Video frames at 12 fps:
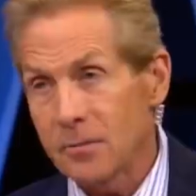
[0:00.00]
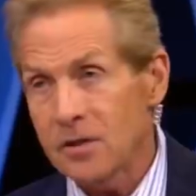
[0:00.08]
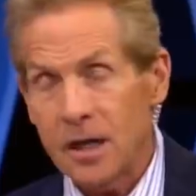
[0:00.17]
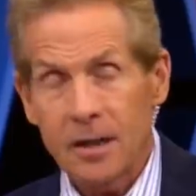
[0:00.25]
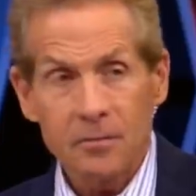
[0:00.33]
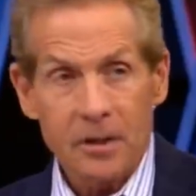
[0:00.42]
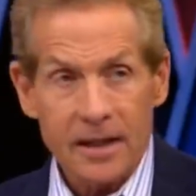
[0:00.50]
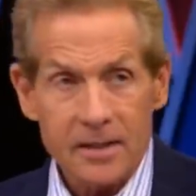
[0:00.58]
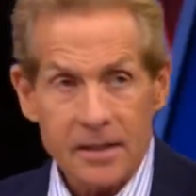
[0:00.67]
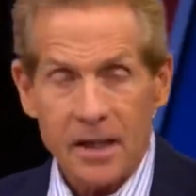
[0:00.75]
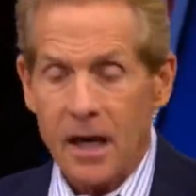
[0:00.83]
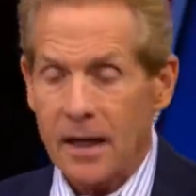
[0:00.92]
game time
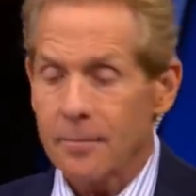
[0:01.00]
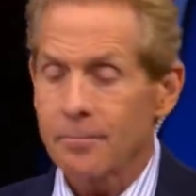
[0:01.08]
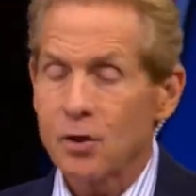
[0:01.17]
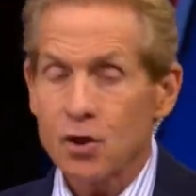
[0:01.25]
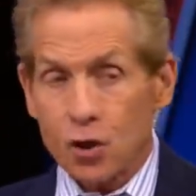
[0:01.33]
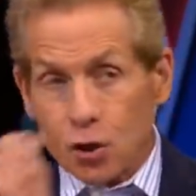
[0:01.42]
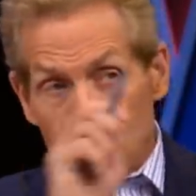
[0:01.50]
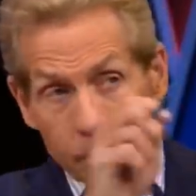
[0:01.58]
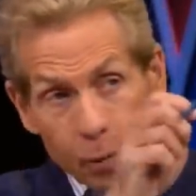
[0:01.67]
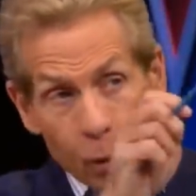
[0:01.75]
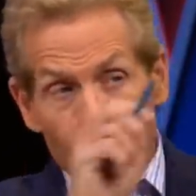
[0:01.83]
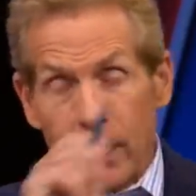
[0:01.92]
last night. But to your
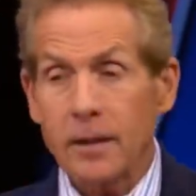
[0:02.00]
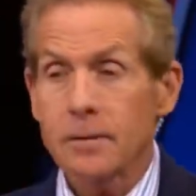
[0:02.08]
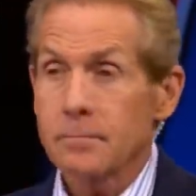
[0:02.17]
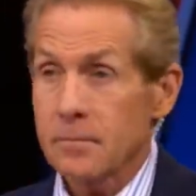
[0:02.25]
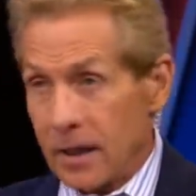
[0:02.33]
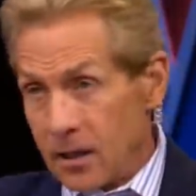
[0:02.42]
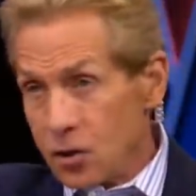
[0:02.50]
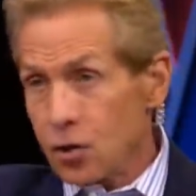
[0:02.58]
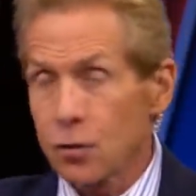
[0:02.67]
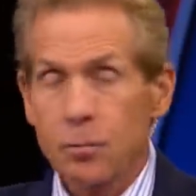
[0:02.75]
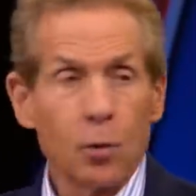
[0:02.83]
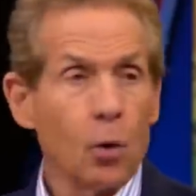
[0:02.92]
point, and to
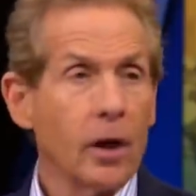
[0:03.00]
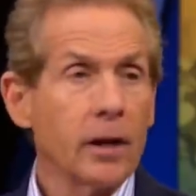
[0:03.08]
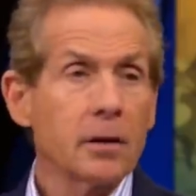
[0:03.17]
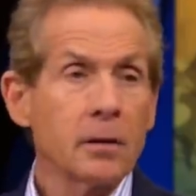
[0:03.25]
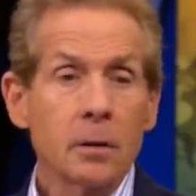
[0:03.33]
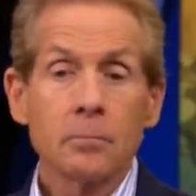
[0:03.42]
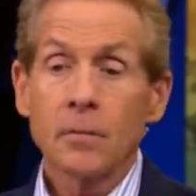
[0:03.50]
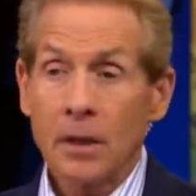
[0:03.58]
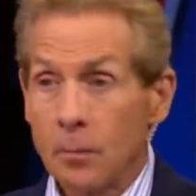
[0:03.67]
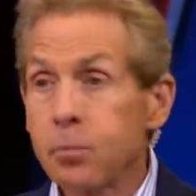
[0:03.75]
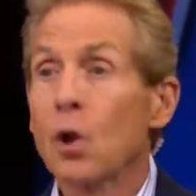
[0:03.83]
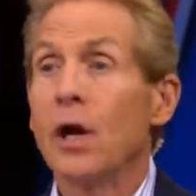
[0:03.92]
your point,
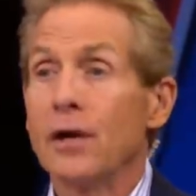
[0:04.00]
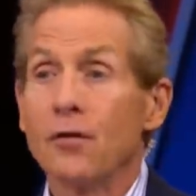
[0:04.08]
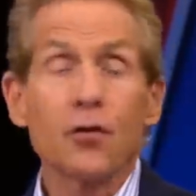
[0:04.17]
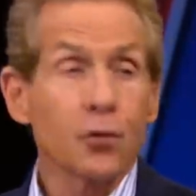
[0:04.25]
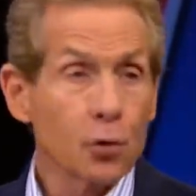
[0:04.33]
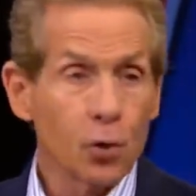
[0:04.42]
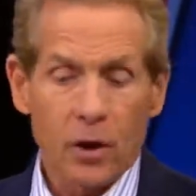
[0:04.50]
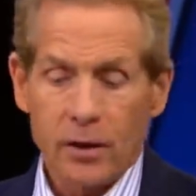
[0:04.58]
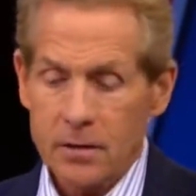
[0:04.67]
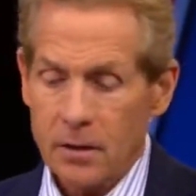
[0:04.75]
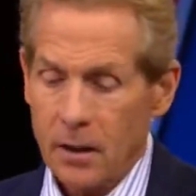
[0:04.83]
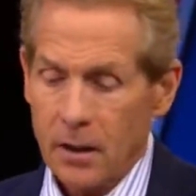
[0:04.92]
he played through
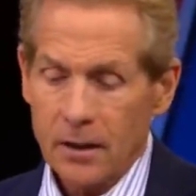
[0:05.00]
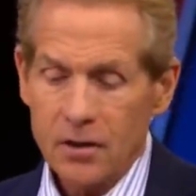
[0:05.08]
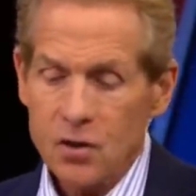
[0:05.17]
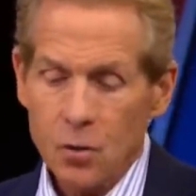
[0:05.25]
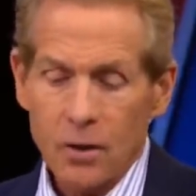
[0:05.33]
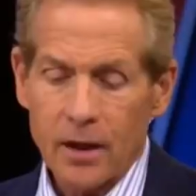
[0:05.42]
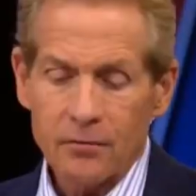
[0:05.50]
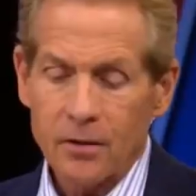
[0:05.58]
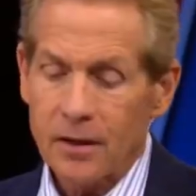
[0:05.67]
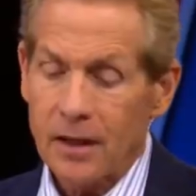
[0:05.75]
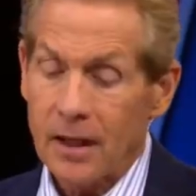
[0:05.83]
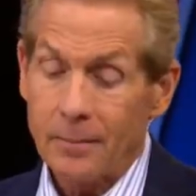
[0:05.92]
it. Mm -hmm. In his quote after
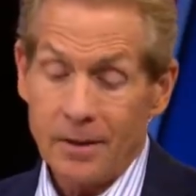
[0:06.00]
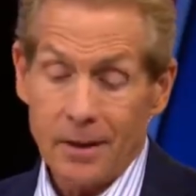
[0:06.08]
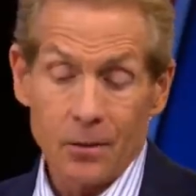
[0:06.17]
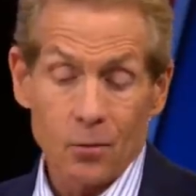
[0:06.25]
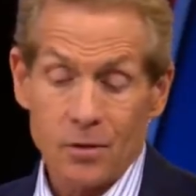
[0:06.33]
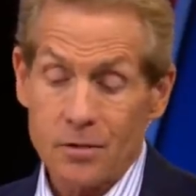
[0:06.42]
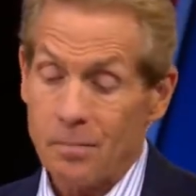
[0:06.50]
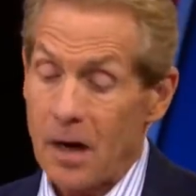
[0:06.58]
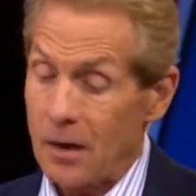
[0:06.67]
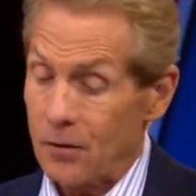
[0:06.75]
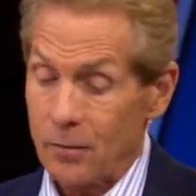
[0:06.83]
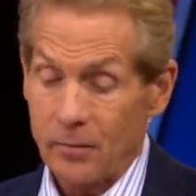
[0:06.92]
the game, it was
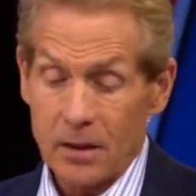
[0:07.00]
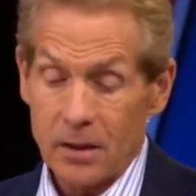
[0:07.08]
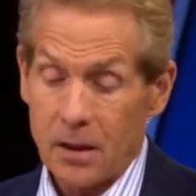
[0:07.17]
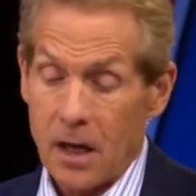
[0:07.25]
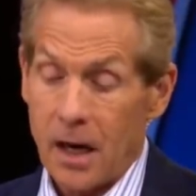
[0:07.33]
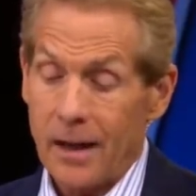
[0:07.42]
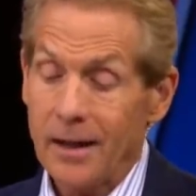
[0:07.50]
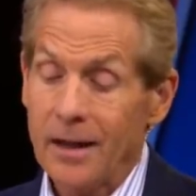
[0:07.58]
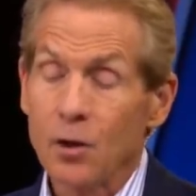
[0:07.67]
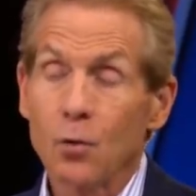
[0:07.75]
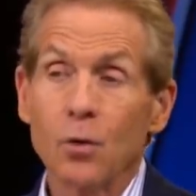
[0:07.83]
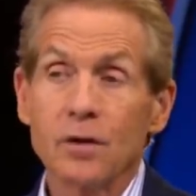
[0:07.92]
bothering me a lot.
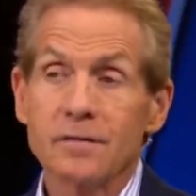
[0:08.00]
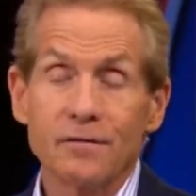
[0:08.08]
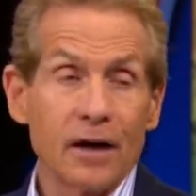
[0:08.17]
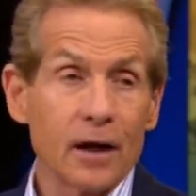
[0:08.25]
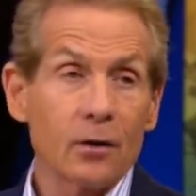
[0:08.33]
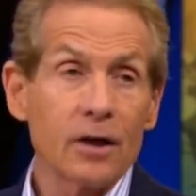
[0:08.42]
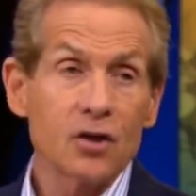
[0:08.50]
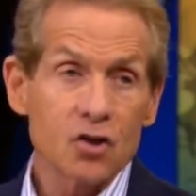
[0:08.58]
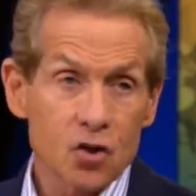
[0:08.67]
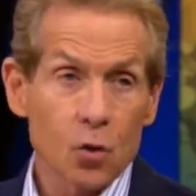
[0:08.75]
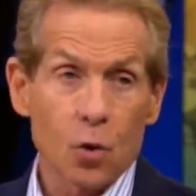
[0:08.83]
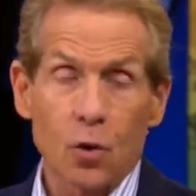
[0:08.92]
It was very
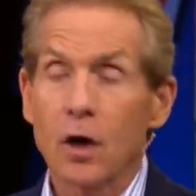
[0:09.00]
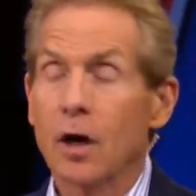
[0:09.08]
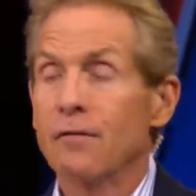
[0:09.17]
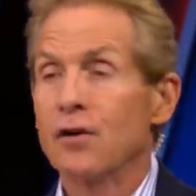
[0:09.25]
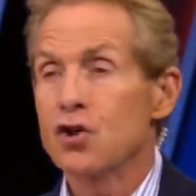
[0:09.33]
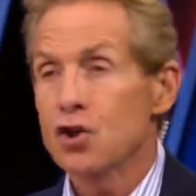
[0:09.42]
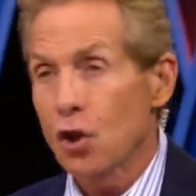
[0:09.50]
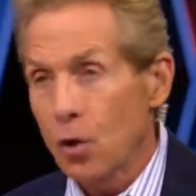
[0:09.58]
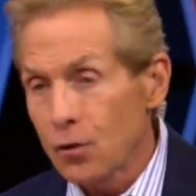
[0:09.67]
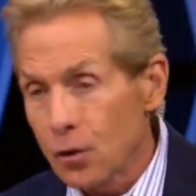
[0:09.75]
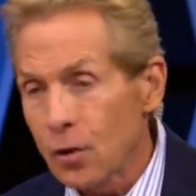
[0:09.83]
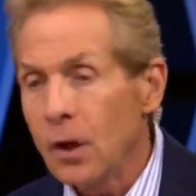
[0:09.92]
sore of his
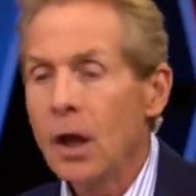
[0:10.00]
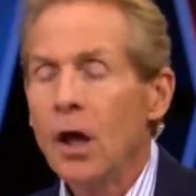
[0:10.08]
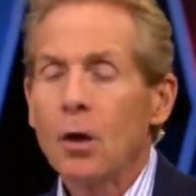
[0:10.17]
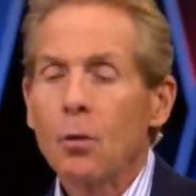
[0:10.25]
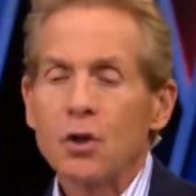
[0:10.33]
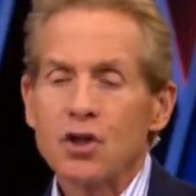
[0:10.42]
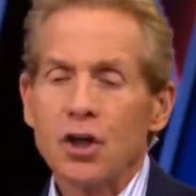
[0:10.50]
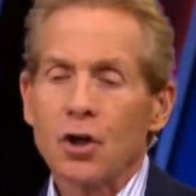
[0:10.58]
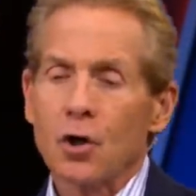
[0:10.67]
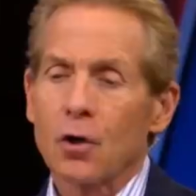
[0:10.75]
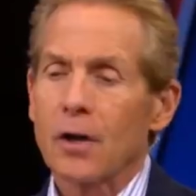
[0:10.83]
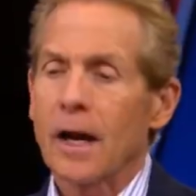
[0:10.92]
shoulder, which he
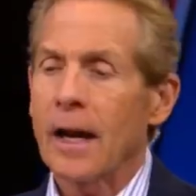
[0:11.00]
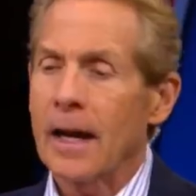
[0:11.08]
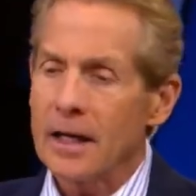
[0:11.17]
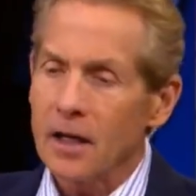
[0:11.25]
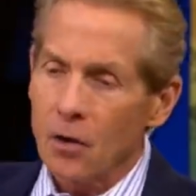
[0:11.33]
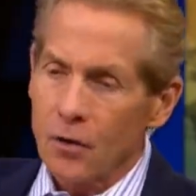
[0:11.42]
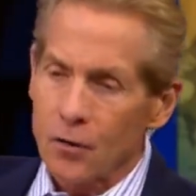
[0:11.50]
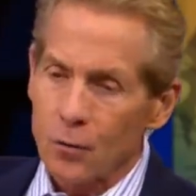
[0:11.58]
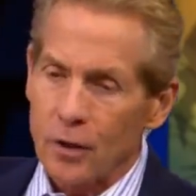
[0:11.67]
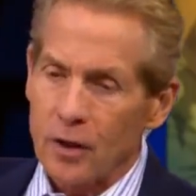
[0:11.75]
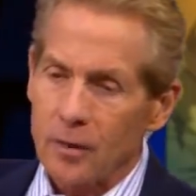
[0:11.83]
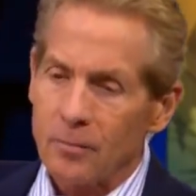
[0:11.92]
hurt hanging on the
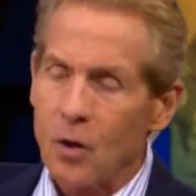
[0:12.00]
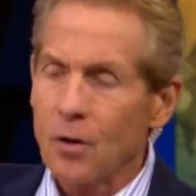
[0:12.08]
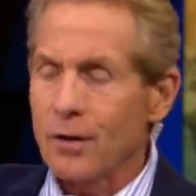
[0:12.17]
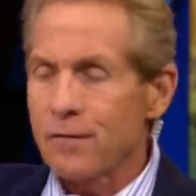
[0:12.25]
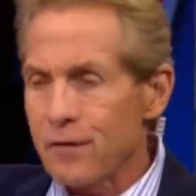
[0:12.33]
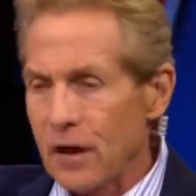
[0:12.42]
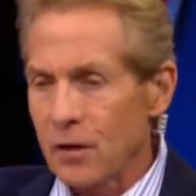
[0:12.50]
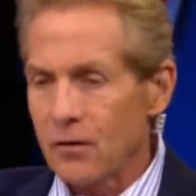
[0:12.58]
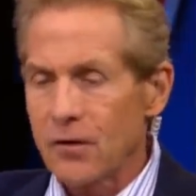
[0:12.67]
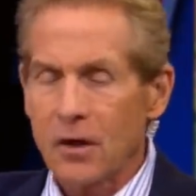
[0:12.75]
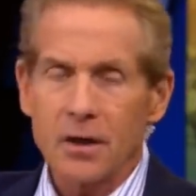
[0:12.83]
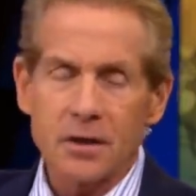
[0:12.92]
rim on a
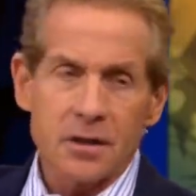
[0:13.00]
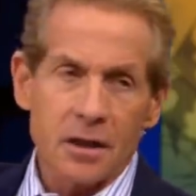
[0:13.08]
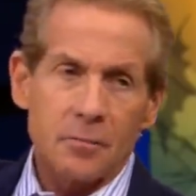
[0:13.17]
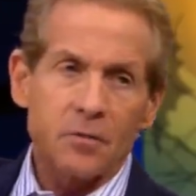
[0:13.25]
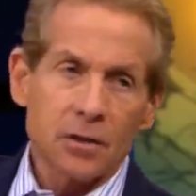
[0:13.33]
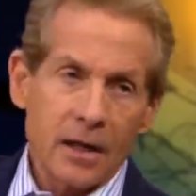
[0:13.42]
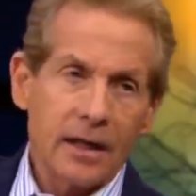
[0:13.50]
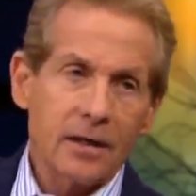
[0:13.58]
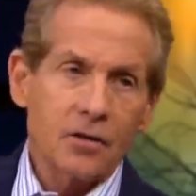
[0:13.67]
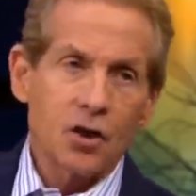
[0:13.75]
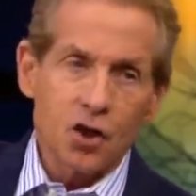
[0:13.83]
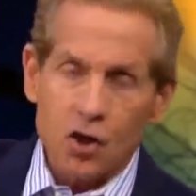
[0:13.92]
failed dunk attempt late
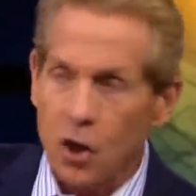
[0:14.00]
in the